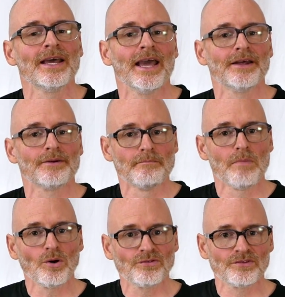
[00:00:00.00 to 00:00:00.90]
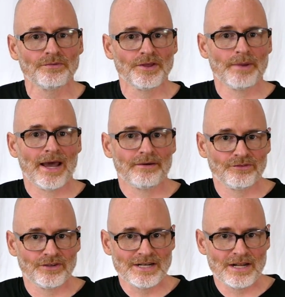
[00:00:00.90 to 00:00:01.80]
and most of them have
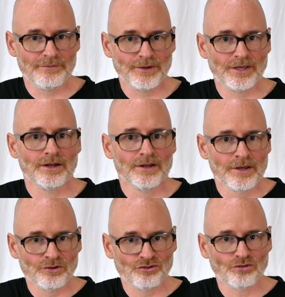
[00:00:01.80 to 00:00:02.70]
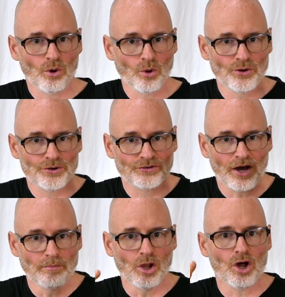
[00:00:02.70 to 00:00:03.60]
significant shouldered
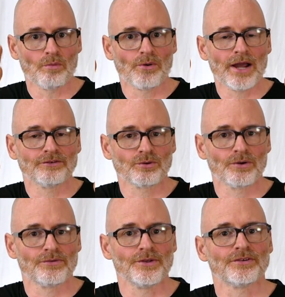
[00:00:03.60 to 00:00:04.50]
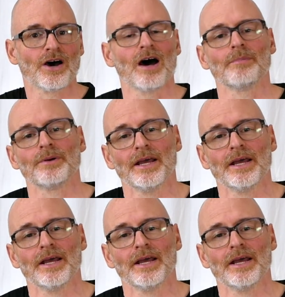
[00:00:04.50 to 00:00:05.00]
tumblehome right towards the top.